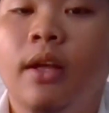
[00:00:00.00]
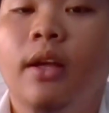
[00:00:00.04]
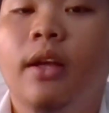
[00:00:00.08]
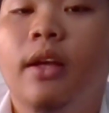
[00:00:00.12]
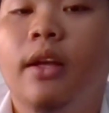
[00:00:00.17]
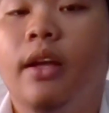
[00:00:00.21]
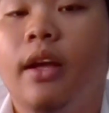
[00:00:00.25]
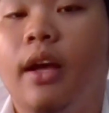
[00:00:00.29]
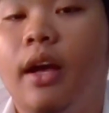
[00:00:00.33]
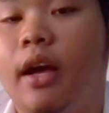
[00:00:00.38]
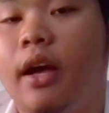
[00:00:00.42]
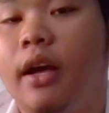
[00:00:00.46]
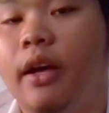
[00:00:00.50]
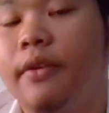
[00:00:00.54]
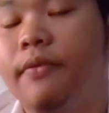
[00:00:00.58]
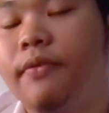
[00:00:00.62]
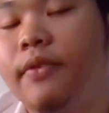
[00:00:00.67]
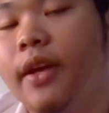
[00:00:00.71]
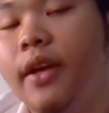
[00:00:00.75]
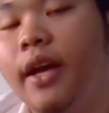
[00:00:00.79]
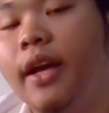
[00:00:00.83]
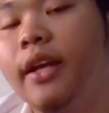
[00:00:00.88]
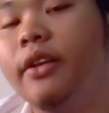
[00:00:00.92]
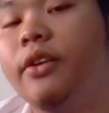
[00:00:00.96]
if
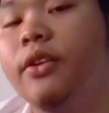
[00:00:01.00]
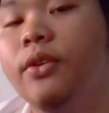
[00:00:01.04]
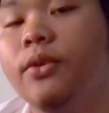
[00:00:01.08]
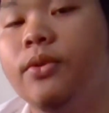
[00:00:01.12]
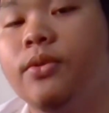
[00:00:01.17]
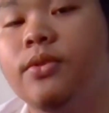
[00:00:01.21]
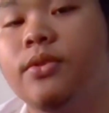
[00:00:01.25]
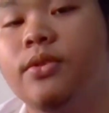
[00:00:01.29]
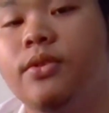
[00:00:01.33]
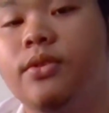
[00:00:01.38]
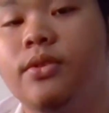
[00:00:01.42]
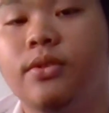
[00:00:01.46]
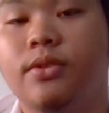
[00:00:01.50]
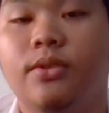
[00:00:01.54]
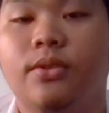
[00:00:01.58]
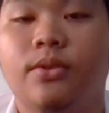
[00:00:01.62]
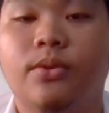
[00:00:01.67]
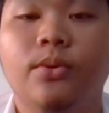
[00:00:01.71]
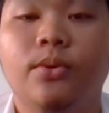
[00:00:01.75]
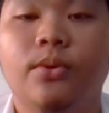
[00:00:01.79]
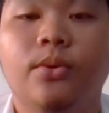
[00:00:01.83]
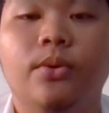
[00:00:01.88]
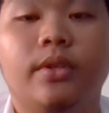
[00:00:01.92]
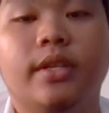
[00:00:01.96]
the ankylosed
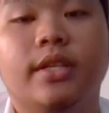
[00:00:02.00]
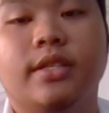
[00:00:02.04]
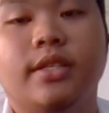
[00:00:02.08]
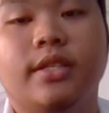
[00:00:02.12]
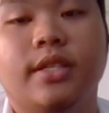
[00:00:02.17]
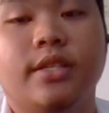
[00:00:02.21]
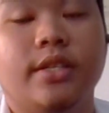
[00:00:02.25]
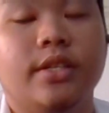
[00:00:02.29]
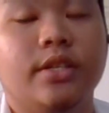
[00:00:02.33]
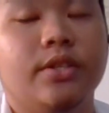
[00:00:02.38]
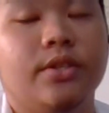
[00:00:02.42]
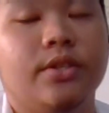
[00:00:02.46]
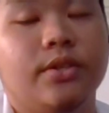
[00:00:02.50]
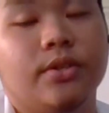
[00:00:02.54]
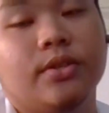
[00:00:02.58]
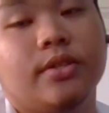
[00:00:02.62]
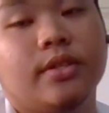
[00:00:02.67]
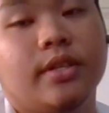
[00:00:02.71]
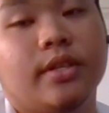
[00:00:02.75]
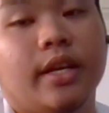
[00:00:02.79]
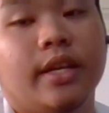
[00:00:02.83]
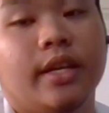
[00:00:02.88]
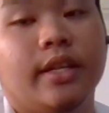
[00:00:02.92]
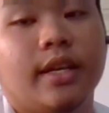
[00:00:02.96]
tooth is deciduous
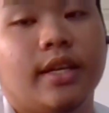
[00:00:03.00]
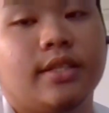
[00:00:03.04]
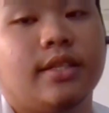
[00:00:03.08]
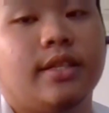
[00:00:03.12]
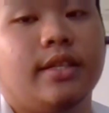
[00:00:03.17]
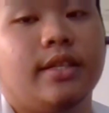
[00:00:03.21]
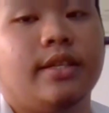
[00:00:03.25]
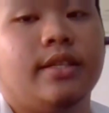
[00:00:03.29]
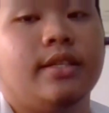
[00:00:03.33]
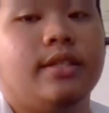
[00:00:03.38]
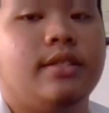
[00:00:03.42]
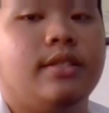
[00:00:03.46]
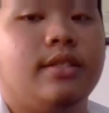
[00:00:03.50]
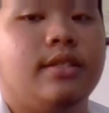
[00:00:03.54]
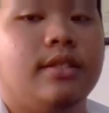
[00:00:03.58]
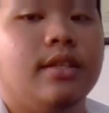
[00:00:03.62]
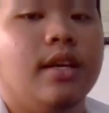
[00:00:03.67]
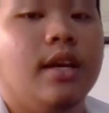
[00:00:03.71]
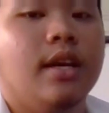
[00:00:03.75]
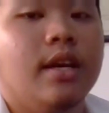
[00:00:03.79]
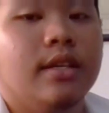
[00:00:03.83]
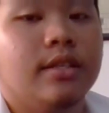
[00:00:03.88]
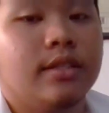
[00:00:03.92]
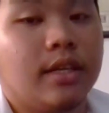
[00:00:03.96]
and has a
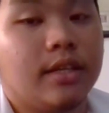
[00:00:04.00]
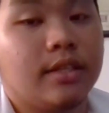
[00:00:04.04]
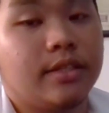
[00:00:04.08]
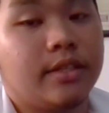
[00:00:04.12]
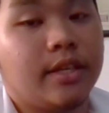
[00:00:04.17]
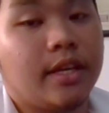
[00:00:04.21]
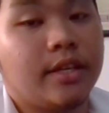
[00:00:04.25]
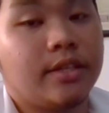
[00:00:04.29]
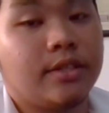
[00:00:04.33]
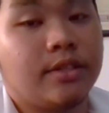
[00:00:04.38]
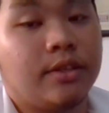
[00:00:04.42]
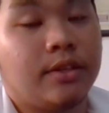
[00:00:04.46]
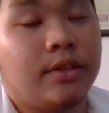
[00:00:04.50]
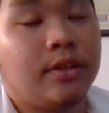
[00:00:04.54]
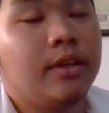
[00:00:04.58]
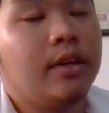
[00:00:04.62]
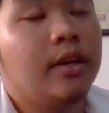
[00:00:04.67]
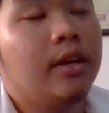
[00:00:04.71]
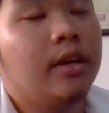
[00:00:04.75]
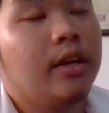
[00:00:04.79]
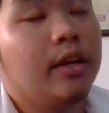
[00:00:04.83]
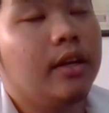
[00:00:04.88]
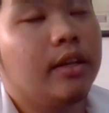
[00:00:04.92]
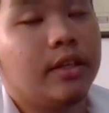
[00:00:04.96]
successor,
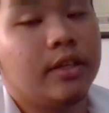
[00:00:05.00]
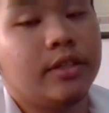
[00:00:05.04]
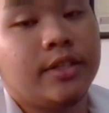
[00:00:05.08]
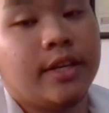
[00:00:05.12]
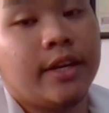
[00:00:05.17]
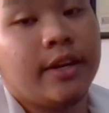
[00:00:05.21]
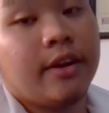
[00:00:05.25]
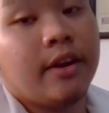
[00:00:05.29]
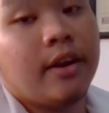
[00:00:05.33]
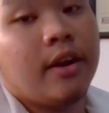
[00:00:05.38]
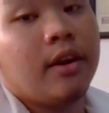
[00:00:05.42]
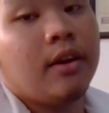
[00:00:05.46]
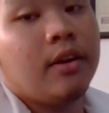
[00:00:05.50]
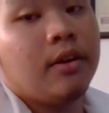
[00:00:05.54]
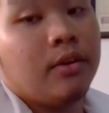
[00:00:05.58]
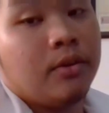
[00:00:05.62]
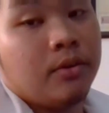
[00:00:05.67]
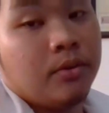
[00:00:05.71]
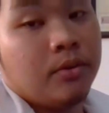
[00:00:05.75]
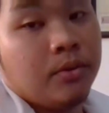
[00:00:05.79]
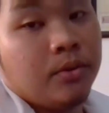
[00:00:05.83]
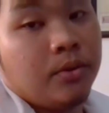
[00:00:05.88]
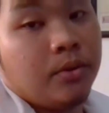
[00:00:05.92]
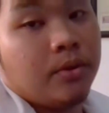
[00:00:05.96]
the general
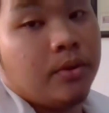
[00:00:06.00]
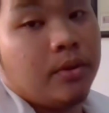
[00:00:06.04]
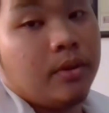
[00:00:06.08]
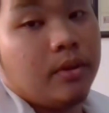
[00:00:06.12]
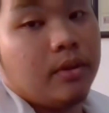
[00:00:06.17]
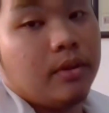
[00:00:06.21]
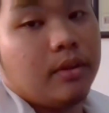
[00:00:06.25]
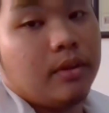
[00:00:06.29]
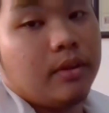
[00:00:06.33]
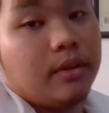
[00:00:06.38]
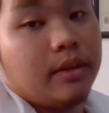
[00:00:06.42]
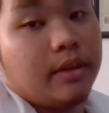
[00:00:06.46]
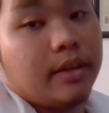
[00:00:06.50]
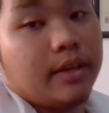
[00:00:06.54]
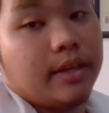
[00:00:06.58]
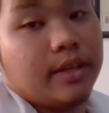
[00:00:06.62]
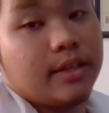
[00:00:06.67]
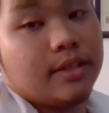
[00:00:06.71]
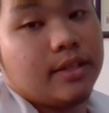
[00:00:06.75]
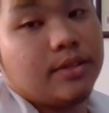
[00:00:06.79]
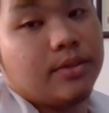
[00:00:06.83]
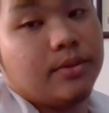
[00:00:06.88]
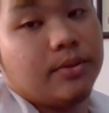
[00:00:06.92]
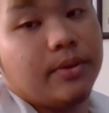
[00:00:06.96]
rule
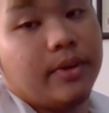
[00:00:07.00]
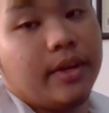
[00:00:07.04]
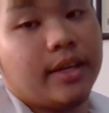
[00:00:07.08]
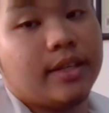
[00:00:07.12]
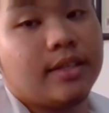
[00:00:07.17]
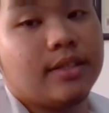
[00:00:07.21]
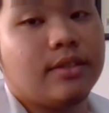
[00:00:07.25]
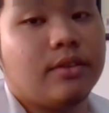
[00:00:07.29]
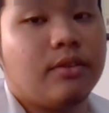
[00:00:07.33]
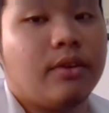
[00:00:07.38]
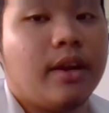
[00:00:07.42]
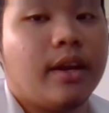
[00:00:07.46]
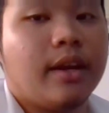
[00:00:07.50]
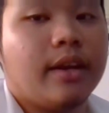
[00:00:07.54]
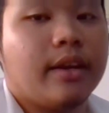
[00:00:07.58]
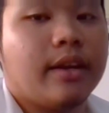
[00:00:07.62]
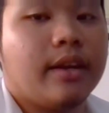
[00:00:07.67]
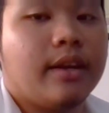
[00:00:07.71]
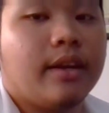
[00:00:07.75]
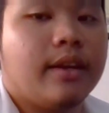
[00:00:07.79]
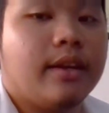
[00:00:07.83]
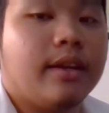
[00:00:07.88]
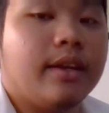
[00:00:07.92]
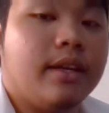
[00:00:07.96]
is to extract
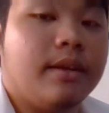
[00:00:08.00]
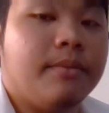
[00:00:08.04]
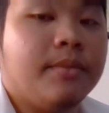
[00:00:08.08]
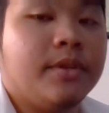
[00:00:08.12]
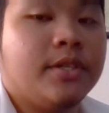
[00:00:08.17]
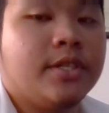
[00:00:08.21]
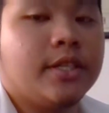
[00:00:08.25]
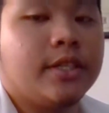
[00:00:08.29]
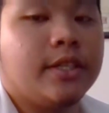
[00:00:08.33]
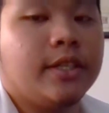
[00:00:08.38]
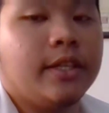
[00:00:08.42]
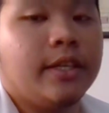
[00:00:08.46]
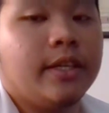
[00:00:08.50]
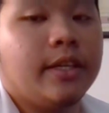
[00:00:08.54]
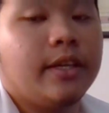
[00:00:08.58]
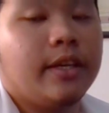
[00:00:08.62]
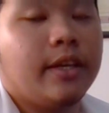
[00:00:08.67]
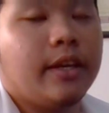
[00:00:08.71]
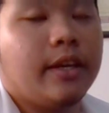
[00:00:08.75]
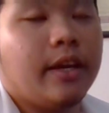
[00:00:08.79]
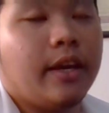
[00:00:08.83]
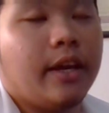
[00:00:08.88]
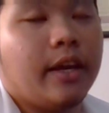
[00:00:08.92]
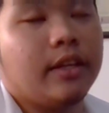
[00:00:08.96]
immediately
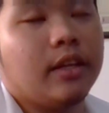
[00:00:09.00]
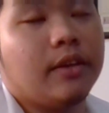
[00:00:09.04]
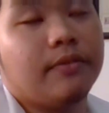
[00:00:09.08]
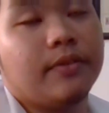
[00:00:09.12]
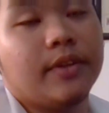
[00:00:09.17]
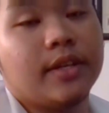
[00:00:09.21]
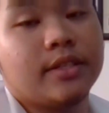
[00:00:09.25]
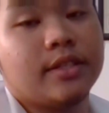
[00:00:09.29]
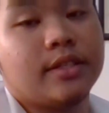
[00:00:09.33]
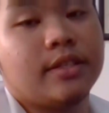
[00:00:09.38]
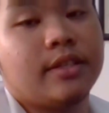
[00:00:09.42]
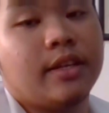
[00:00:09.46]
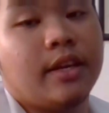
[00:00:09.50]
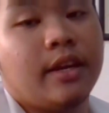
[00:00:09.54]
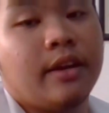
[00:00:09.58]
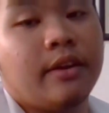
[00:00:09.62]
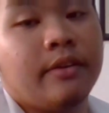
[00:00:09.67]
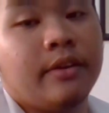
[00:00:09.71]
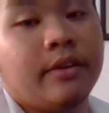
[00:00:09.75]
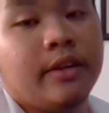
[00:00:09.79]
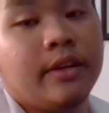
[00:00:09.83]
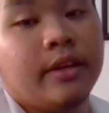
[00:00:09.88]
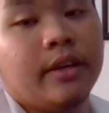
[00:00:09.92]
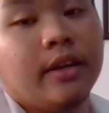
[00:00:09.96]
and, if
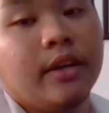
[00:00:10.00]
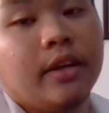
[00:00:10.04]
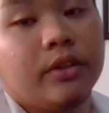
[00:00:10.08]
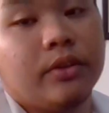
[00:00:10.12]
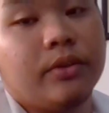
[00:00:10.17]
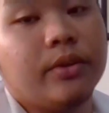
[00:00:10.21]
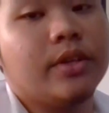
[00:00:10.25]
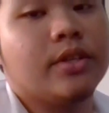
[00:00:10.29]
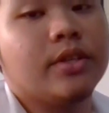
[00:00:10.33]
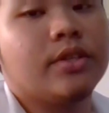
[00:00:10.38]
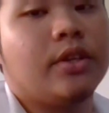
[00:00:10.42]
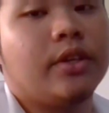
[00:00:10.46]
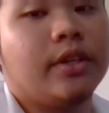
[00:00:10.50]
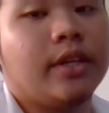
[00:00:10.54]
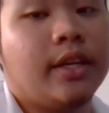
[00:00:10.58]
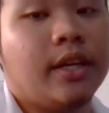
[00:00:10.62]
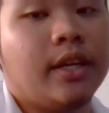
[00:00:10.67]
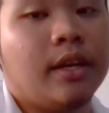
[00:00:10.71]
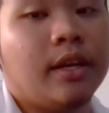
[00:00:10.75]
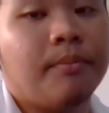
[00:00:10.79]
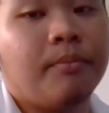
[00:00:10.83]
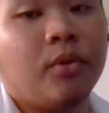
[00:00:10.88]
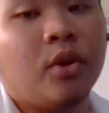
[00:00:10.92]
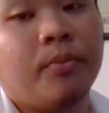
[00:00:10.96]
necessary, to insert an
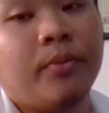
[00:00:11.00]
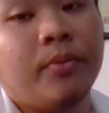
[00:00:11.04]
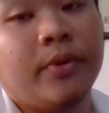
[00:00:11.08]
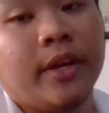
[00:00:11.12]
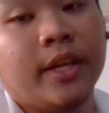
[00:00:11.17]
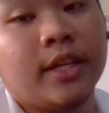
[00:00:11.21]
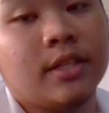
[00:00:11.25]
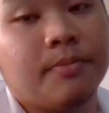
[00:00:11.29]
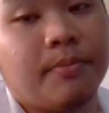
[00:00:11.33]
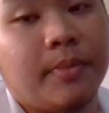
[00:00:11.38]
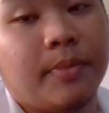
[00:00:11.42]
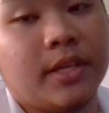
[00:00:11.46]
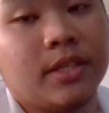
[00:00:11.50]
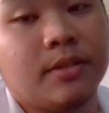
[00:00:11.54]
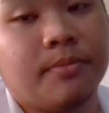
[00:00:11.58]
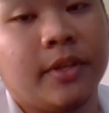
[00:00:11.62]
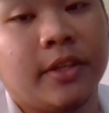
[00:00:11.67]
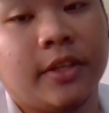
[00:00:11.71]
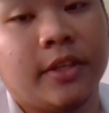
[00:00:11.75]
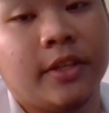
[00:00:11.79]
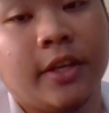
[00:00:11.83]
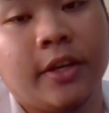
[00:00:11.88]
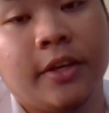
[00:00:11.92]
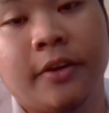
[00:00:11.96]
appropriate space
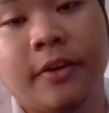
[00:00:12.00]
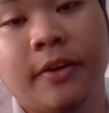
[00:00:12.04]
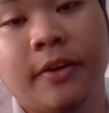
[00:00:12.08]
maintainer.